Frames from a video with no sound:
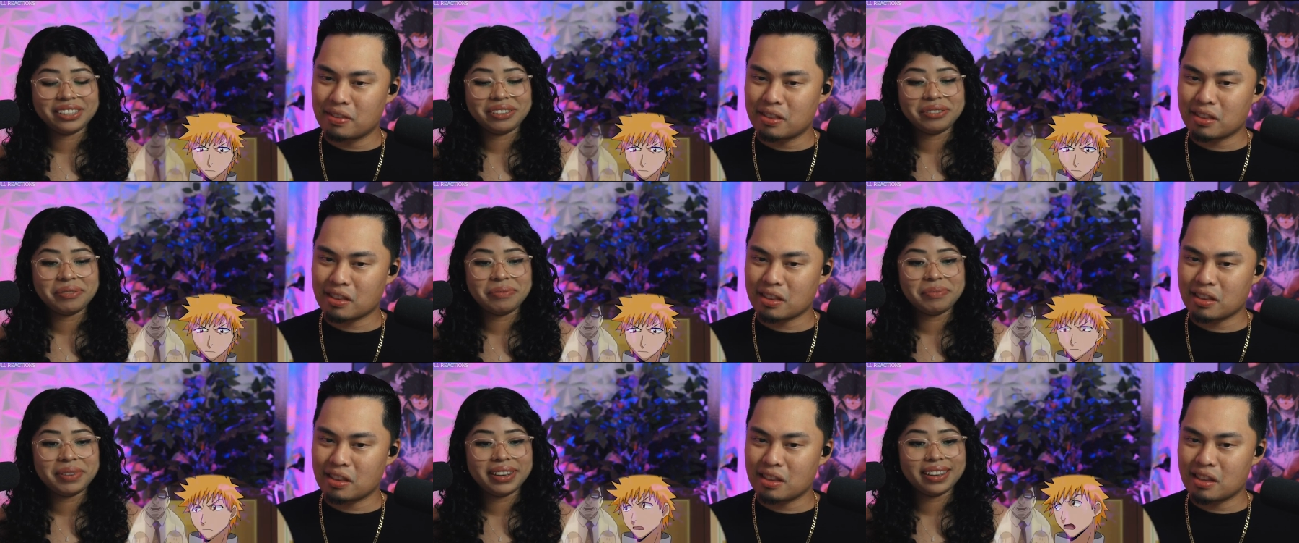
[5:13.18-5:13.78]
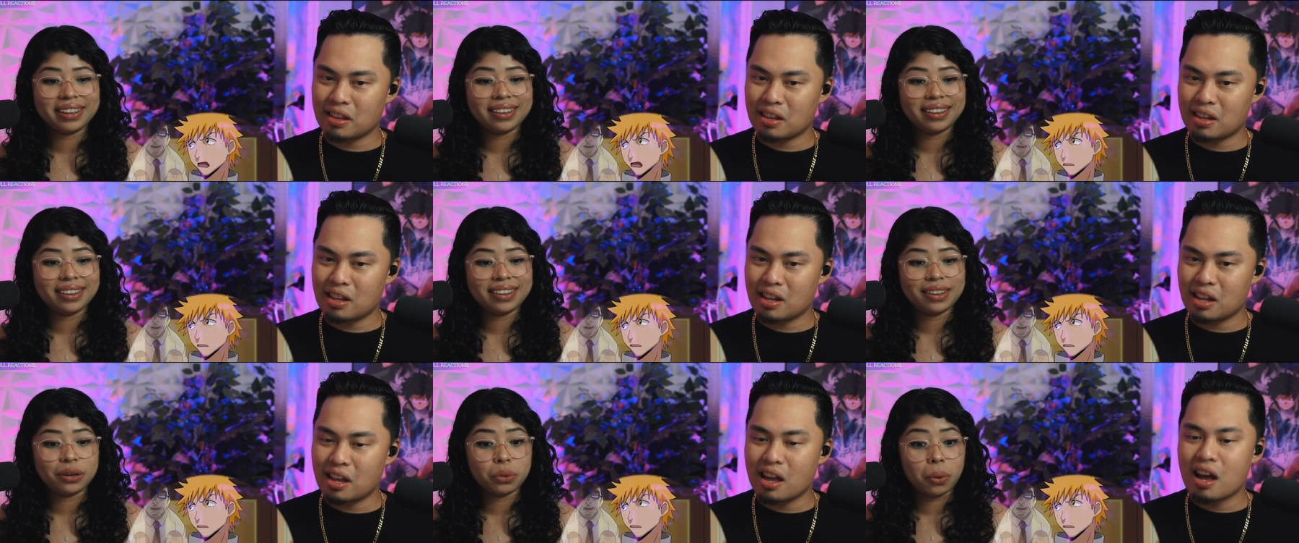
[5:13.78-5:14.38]
Speaker 1: Oh my!
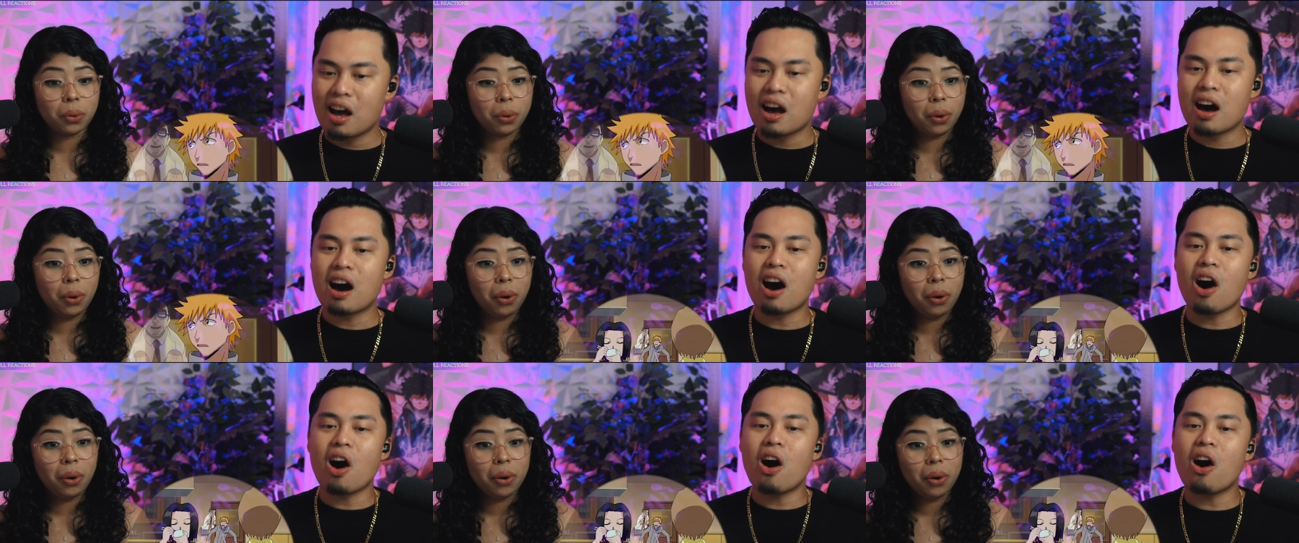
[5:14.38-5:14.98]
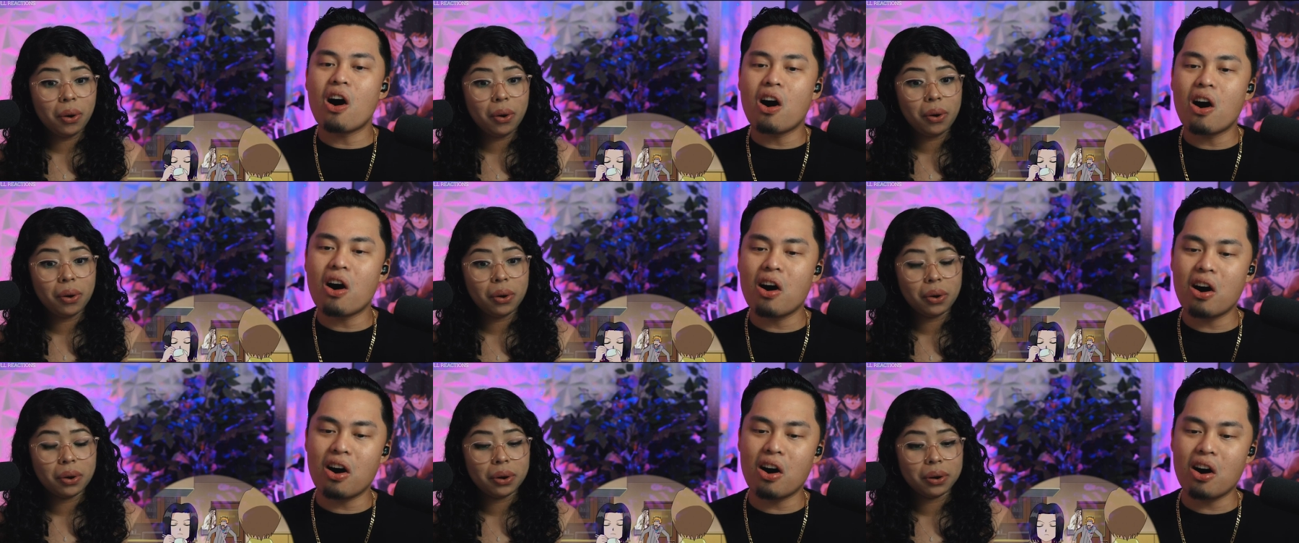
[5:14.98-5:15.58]
Speaker 2: Oh!
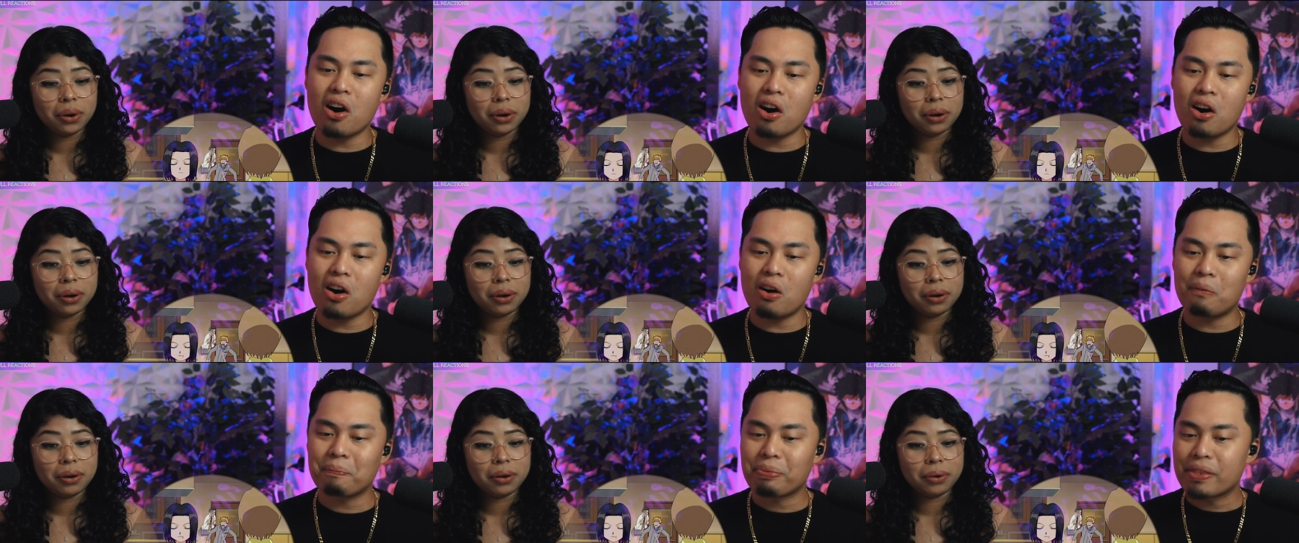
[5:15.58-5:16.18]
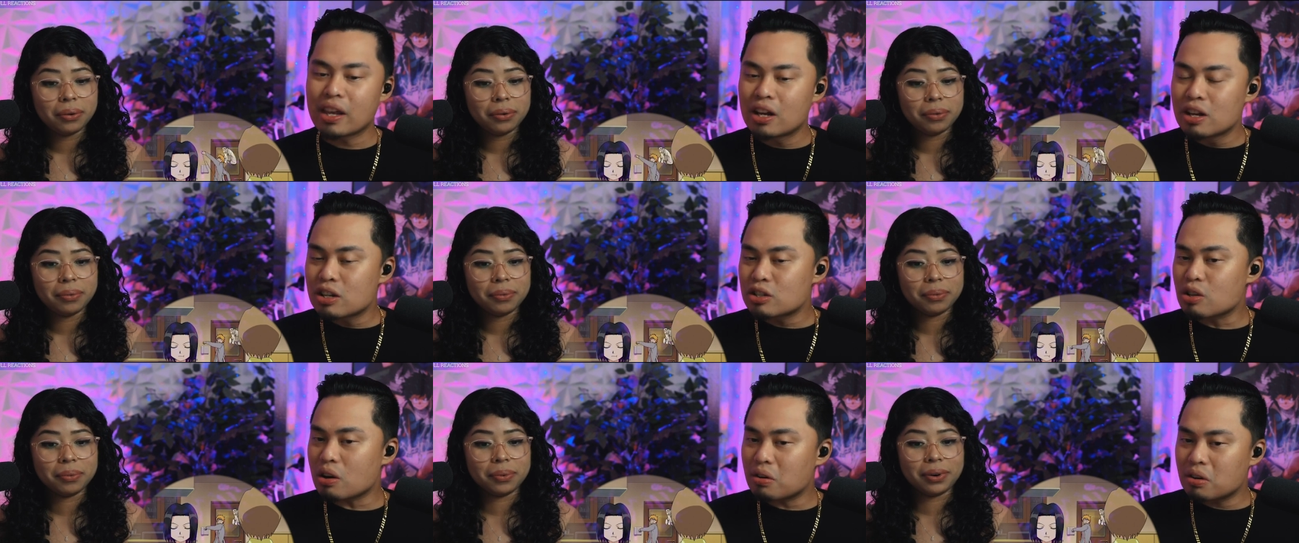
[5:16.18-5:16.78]
Oh!
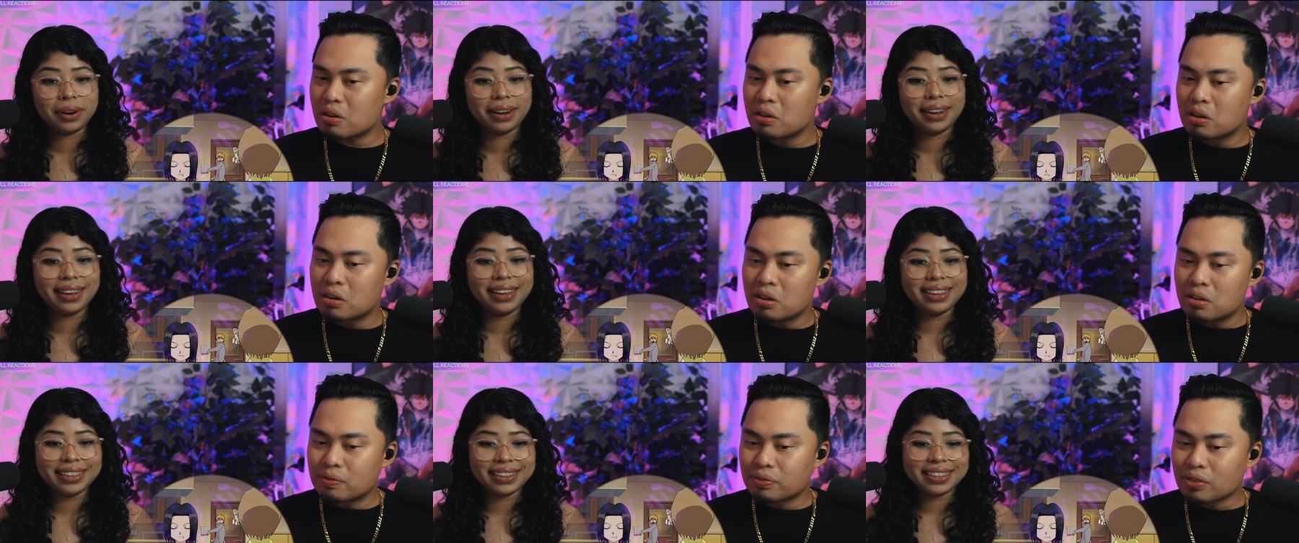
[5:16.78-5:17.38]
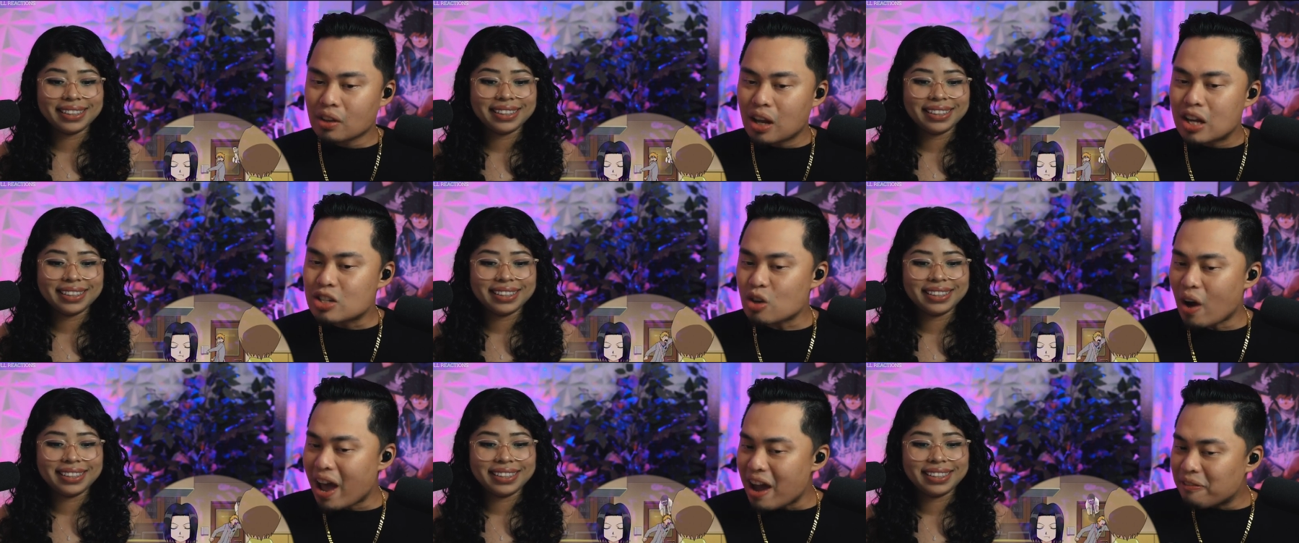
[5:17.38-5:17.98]
So what?
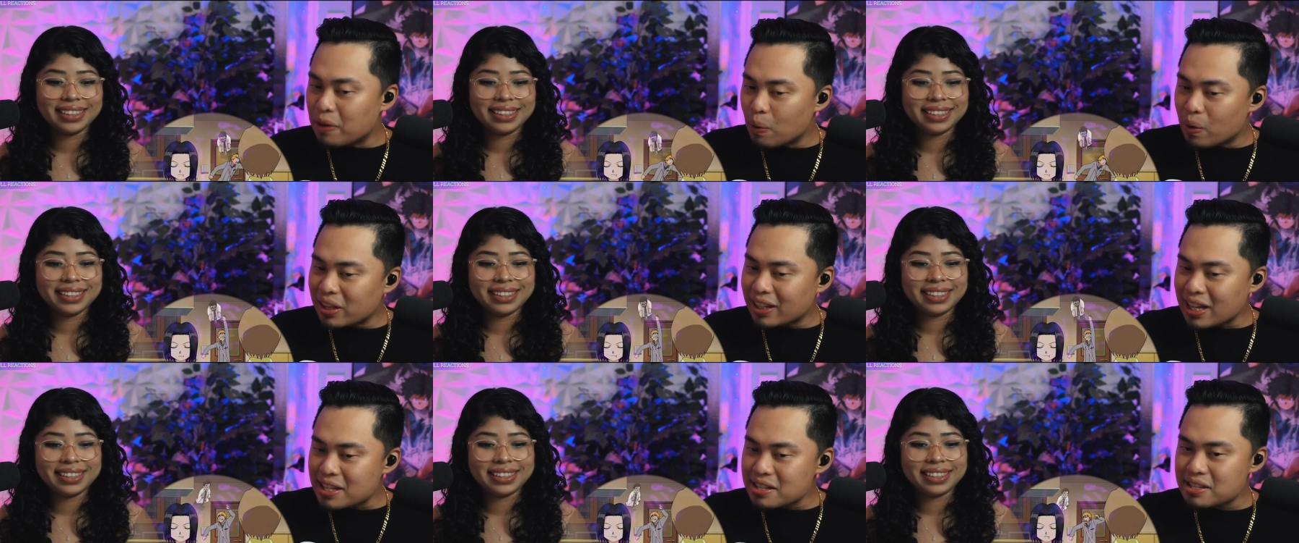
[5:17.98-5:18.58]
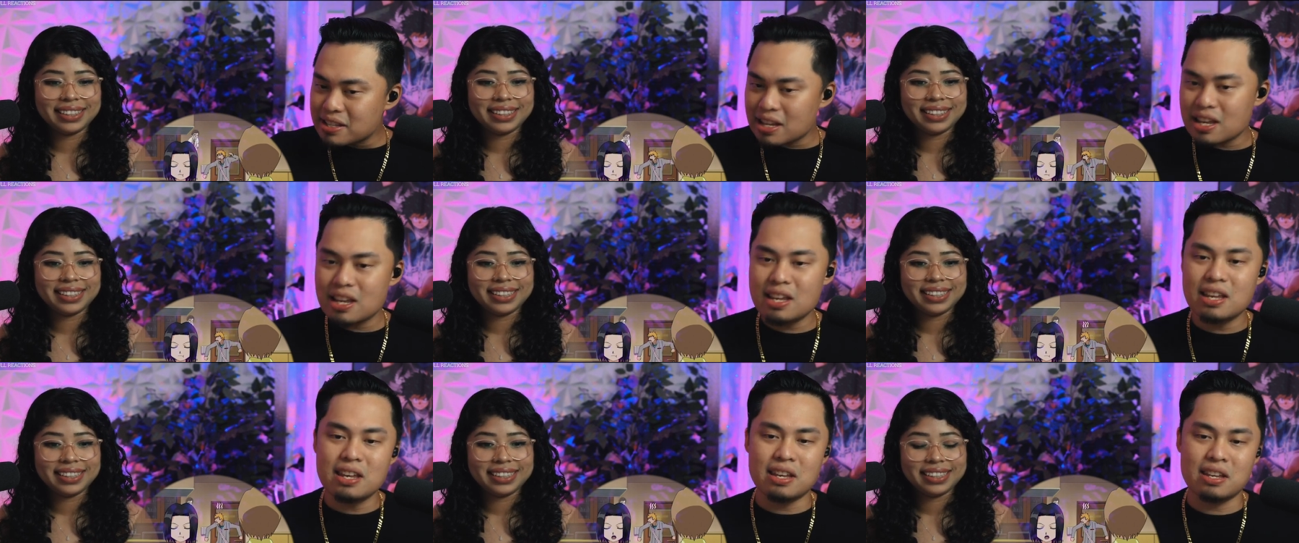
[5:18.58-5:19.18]
So everyone can
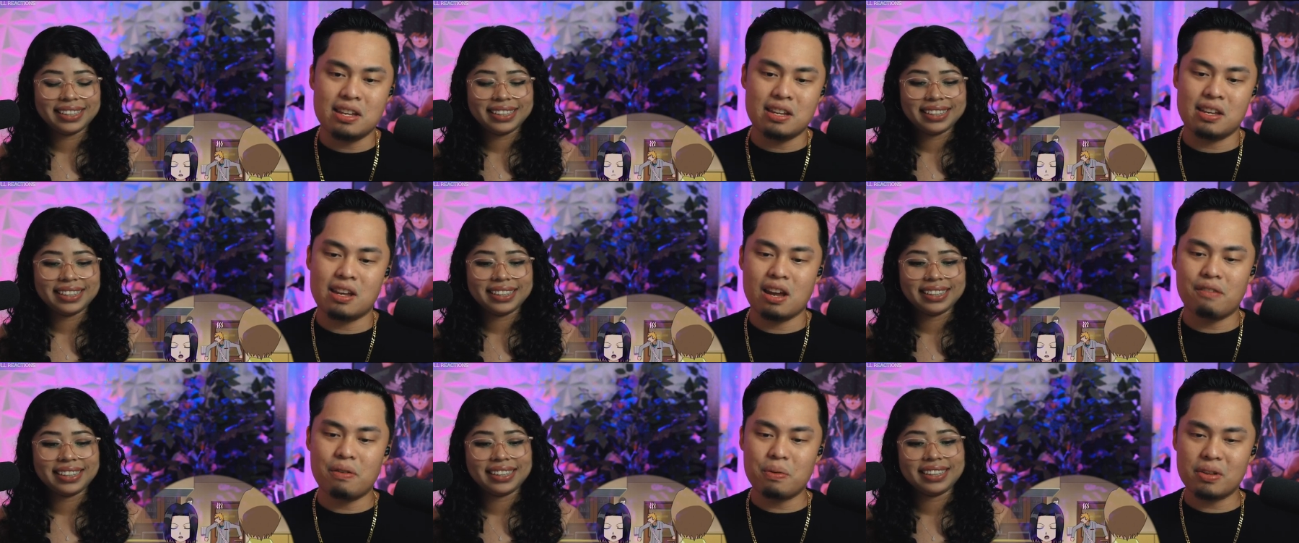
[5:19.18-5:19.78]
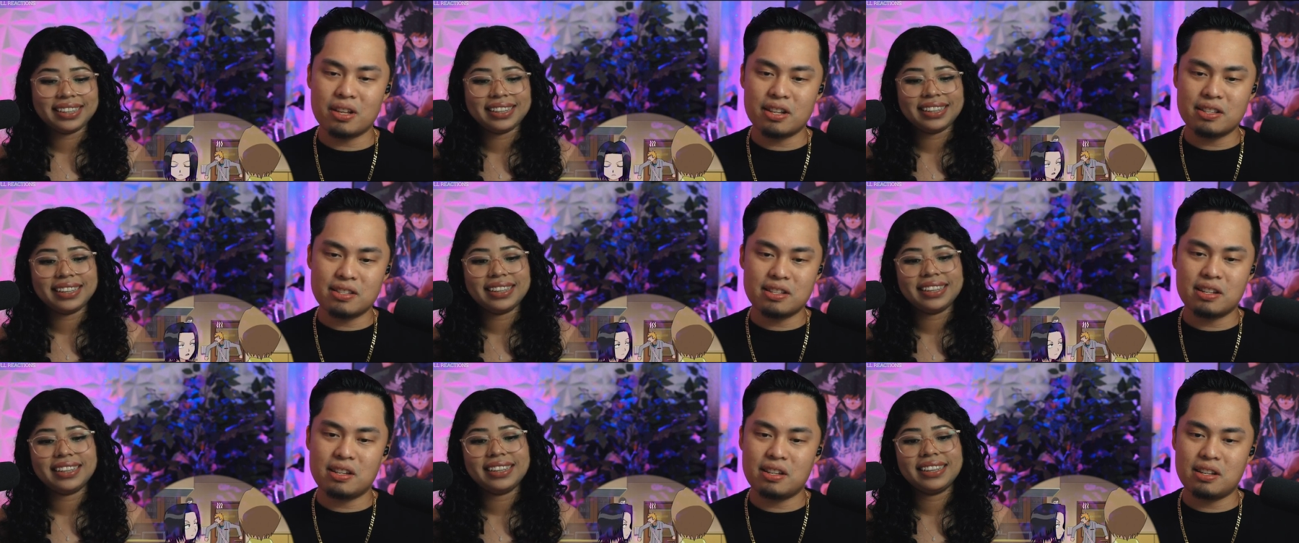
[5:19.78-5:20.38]
see. Everyone can see.